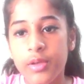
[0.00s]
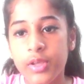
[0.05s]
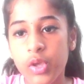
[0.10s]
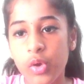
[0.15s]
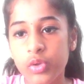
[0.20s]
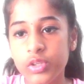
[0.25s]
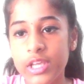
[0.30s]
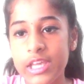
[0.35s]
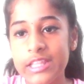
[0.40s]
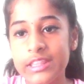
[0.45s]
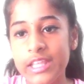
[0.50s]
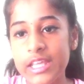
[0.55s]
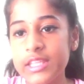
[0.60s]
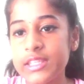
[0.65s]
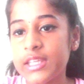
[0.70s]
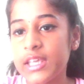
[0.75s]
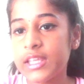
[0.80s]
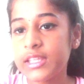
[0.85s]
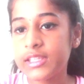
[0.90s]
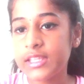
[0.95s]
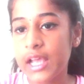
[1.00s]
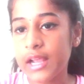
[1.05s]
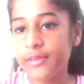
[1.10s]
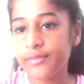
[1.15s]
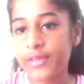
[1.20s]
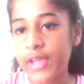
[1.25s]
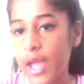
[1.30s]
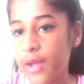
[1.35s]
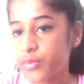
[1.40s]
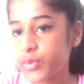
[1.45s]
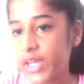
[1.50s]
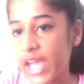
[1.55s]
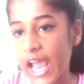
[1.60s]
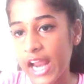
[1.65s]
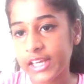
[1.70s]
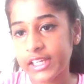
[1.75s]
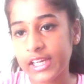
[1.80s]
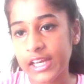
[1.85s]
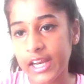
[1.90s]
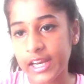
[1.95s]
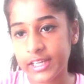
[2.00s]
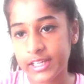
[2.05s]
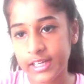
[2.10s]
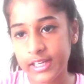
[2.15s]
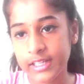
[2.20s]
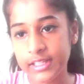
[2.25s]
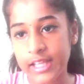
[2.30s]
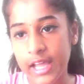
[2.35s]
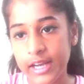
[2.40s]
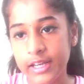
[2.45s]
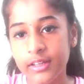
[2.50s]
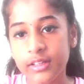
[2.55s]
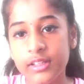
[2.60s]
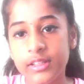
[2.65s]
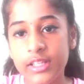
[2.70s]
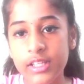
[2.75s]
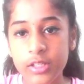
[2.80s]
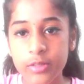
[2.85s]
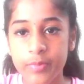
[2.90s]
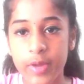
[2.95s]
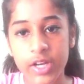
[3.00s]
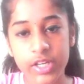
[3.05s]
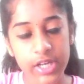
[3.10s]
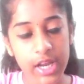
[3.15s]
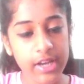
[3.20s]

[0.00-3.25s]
Using this itself, we have calculated that this much